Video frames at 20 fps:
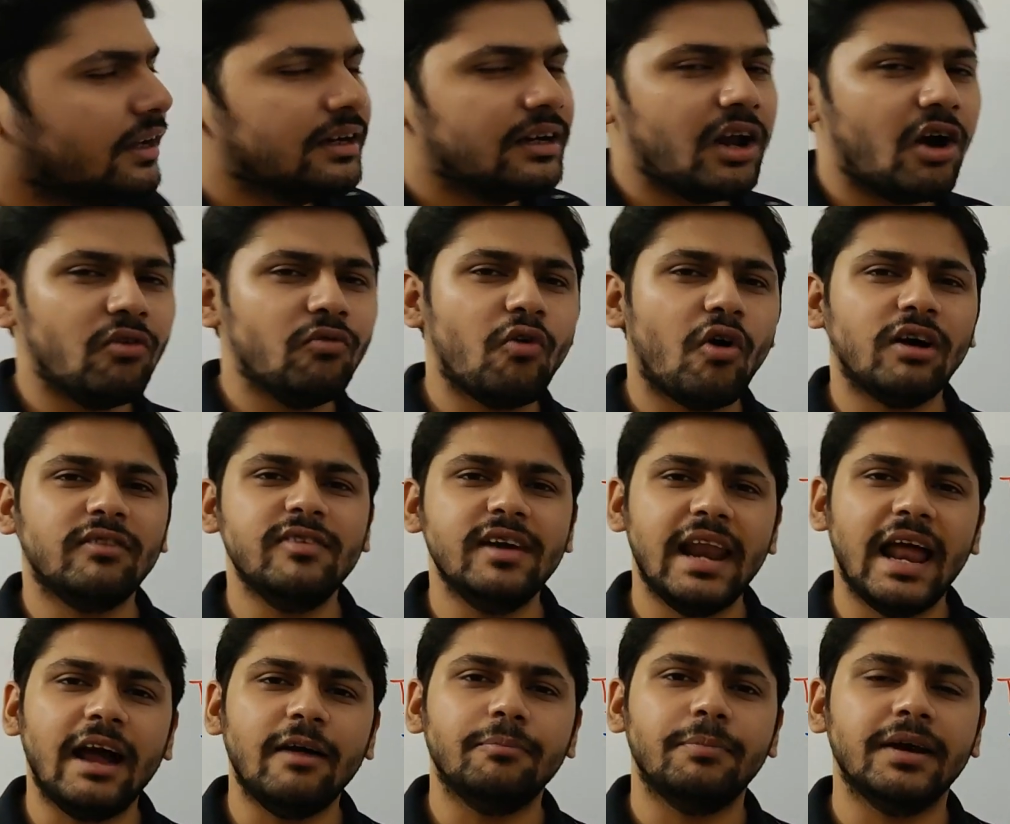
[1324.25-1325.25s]
Now what will
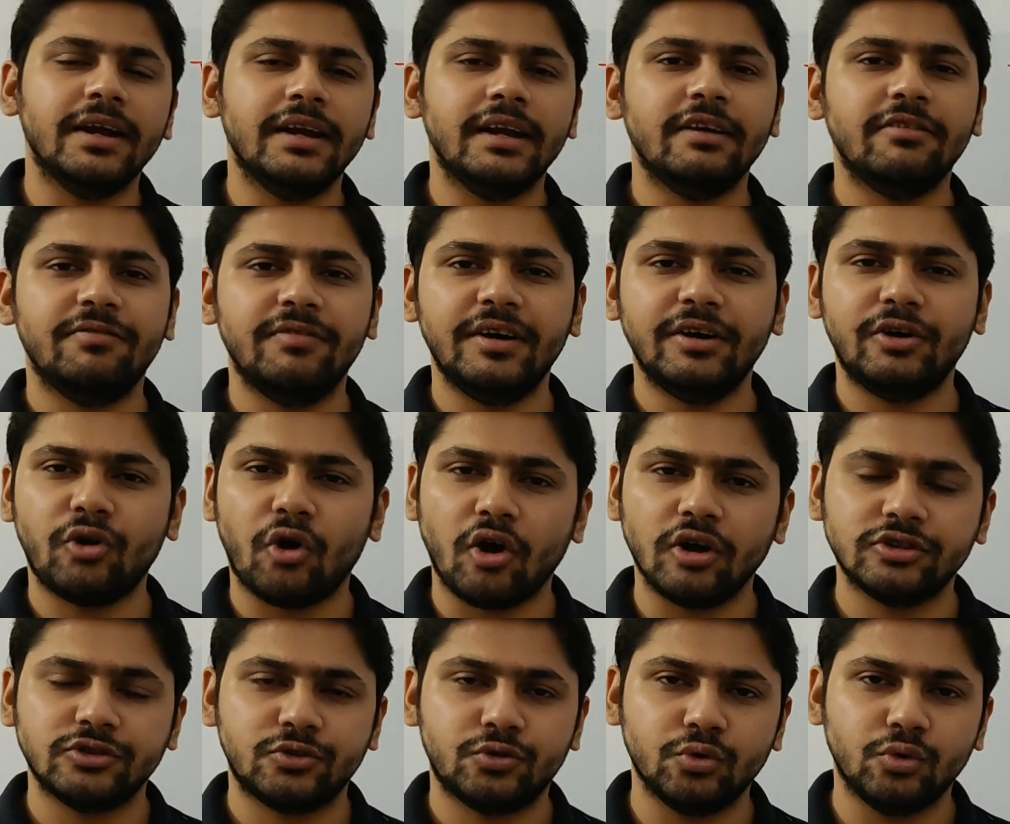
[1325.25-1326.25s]
happen if we
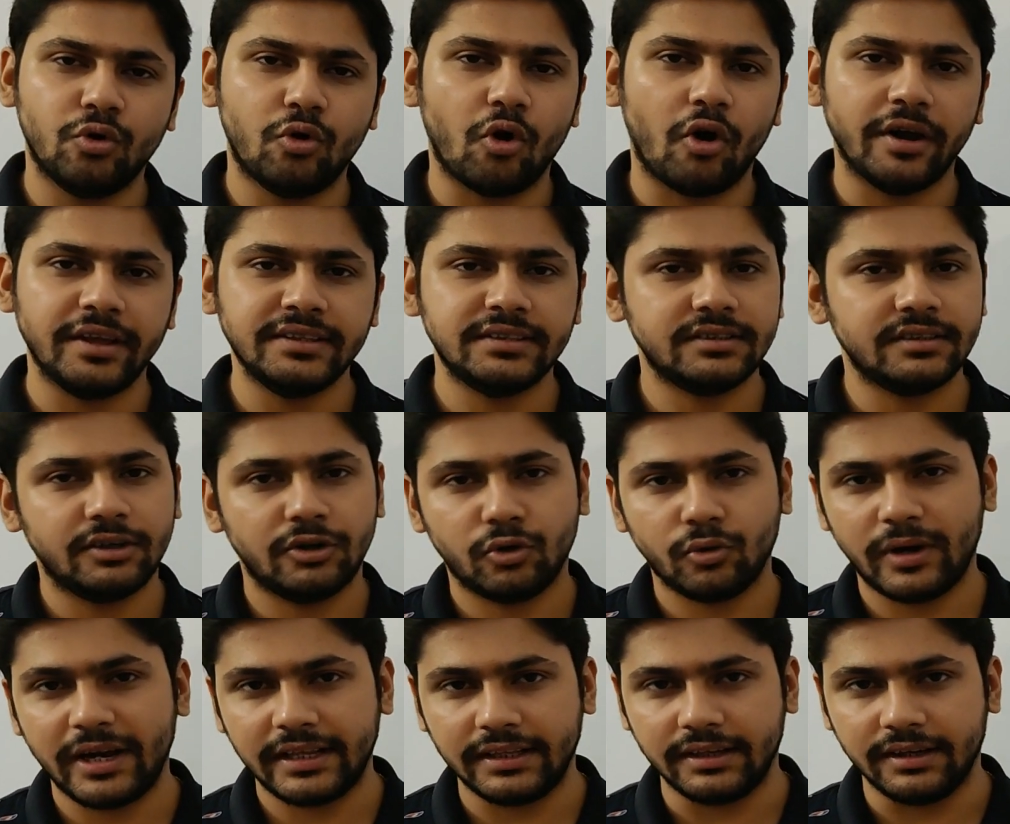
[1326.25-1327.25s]
toss 2 coins
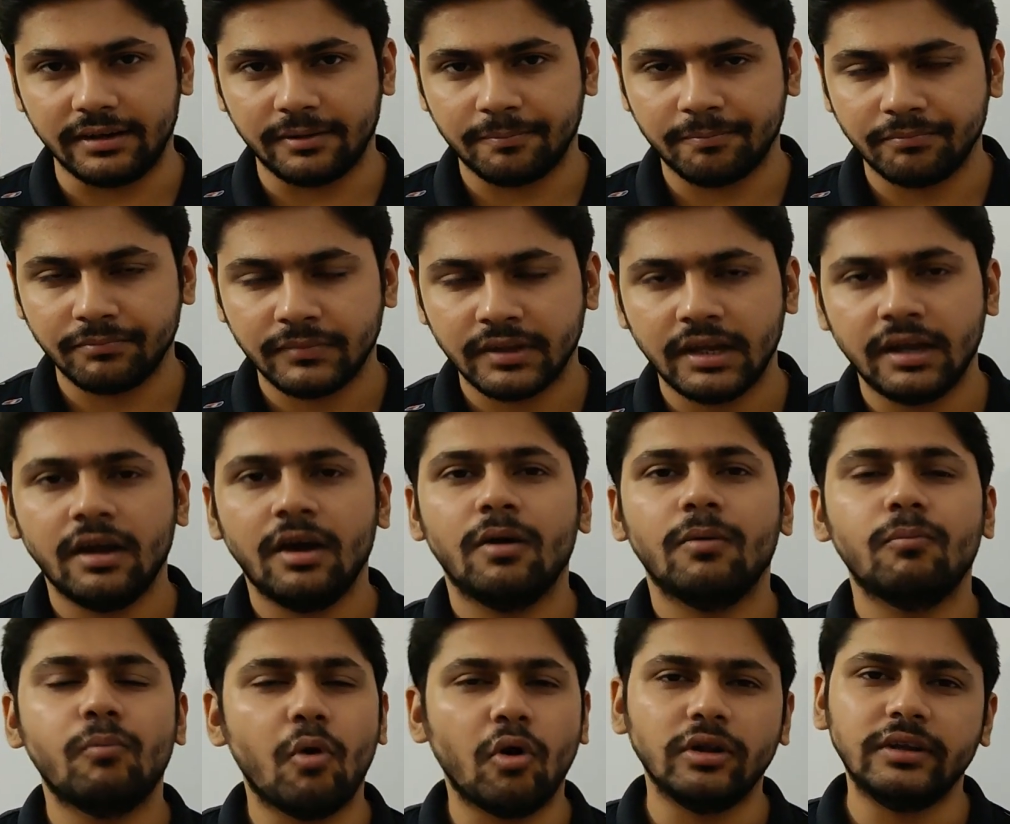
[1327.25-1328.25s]
together?
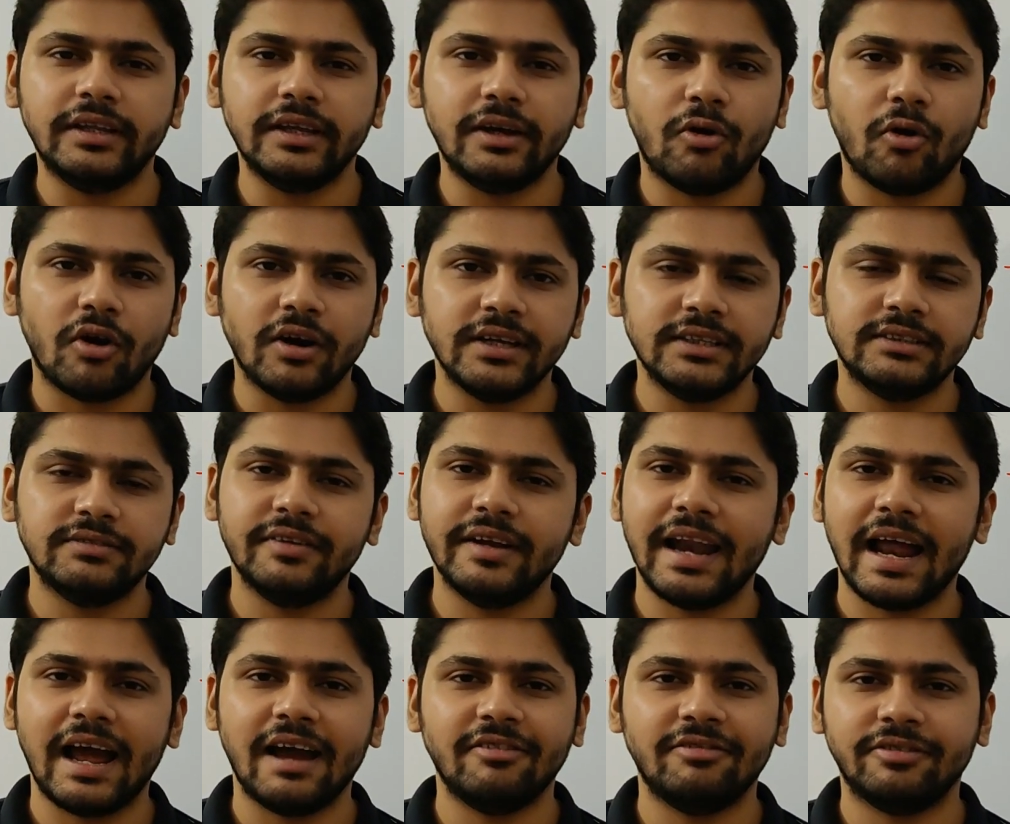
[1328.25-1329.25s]
Both the coins will
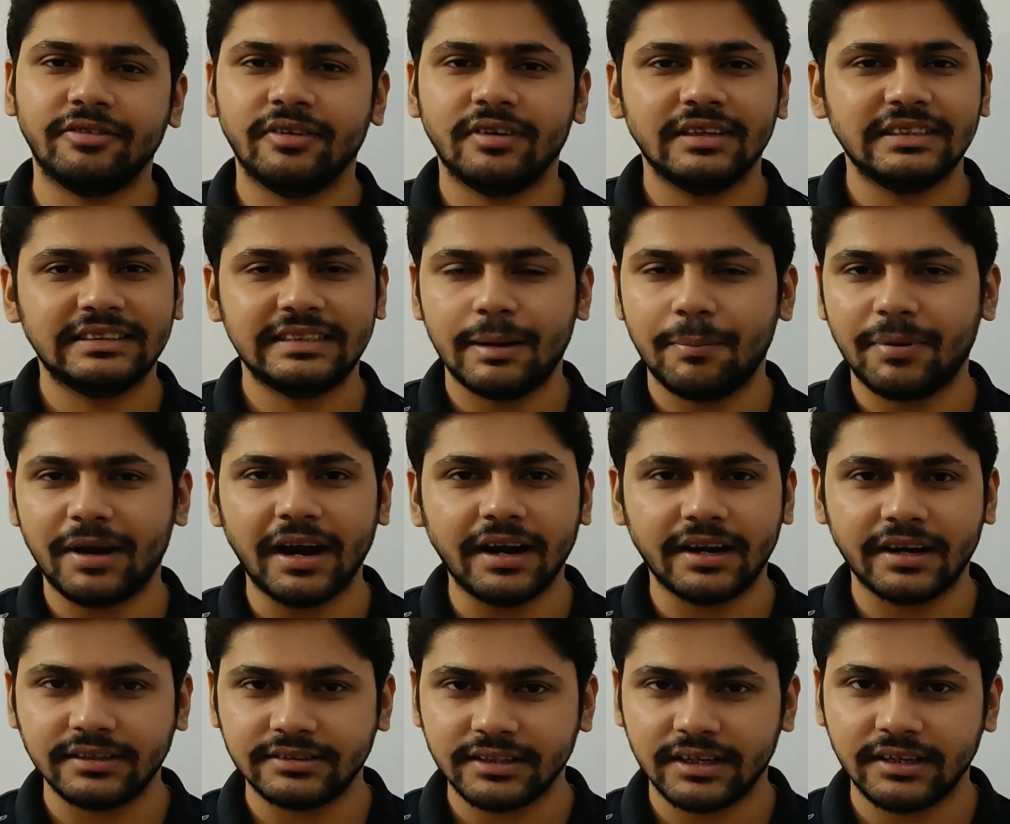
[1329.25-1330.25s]
have separate
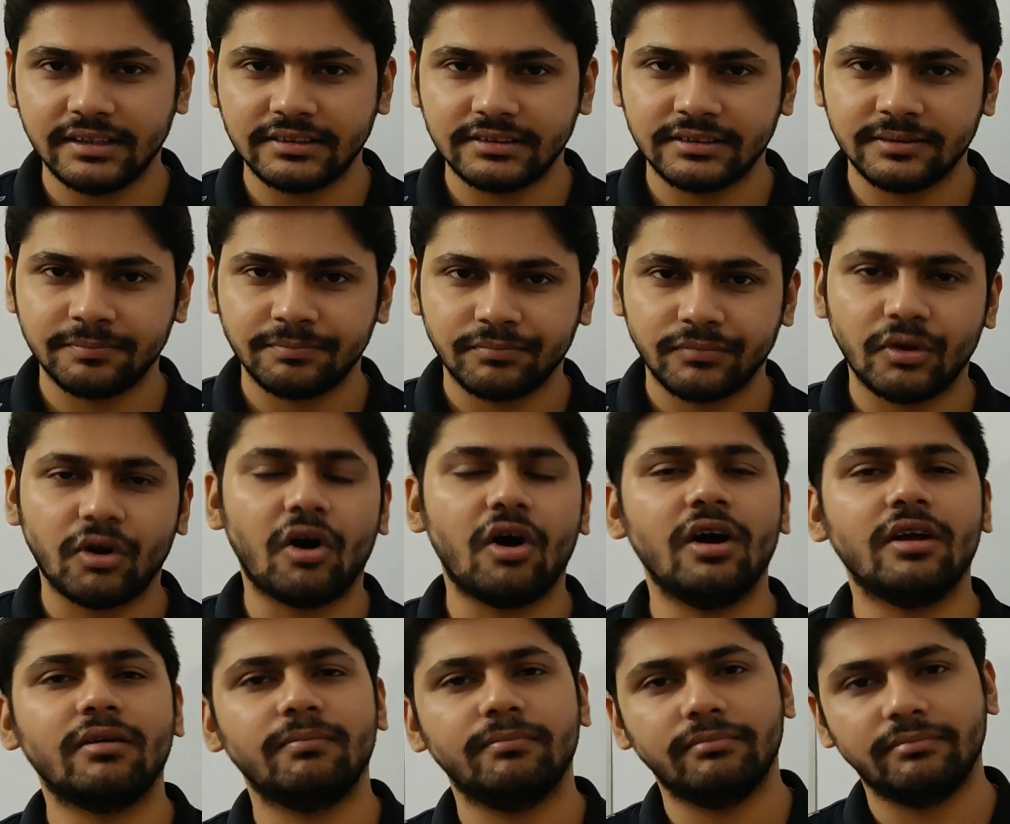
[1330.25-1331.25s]
results,
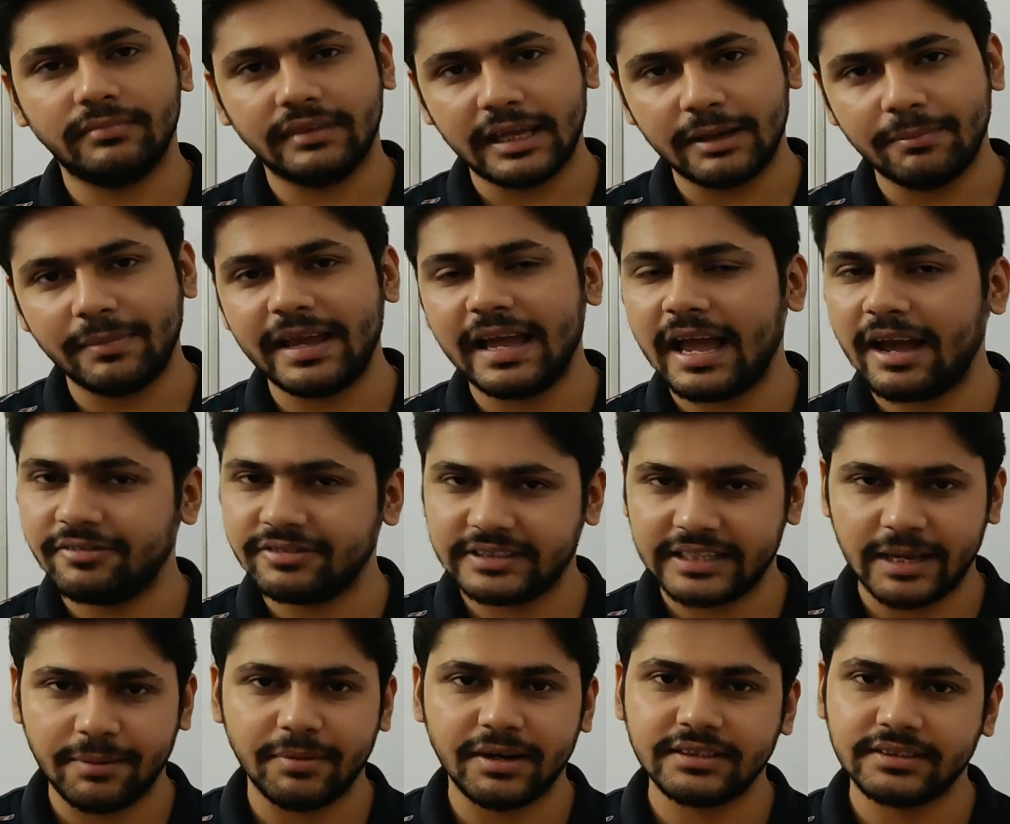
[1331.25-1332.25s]
or they may have
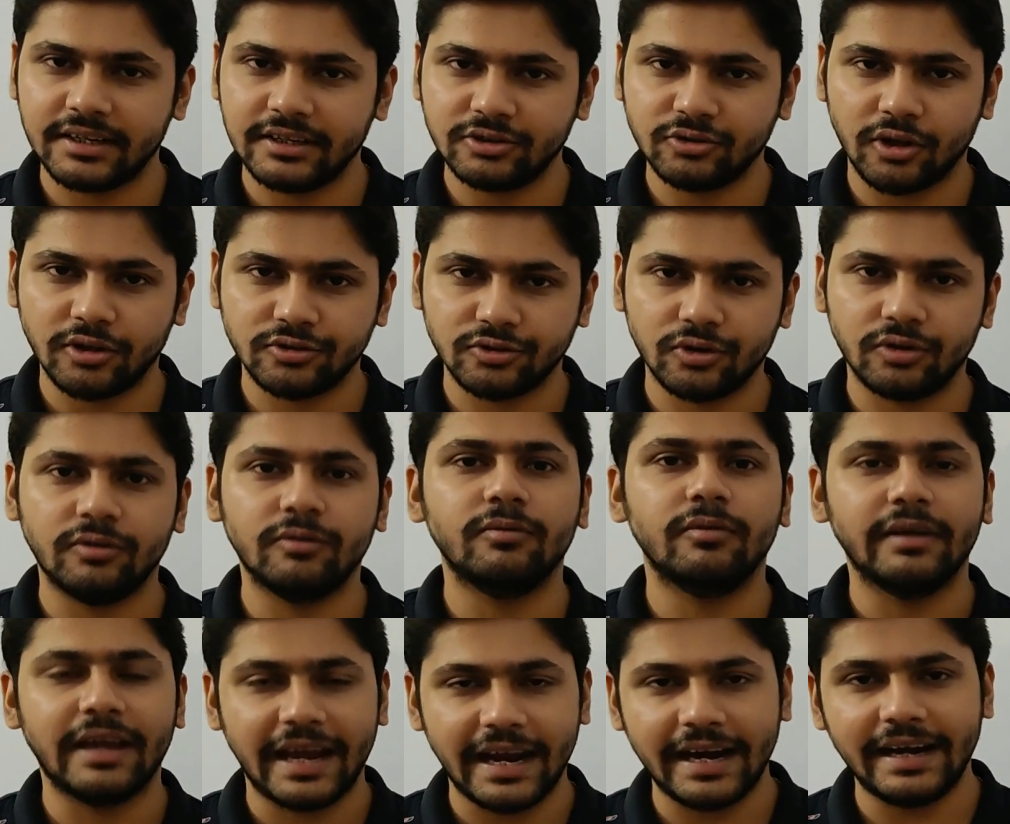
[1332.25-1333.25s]
same results
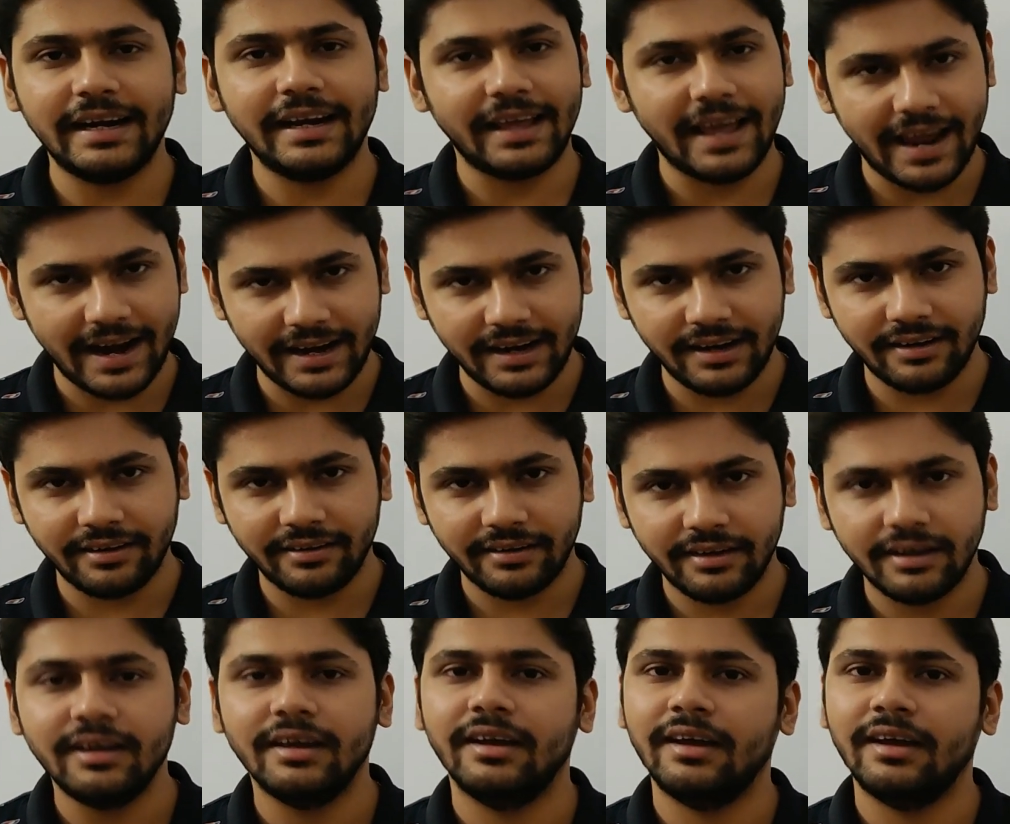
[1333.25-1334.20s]
also. Head, head,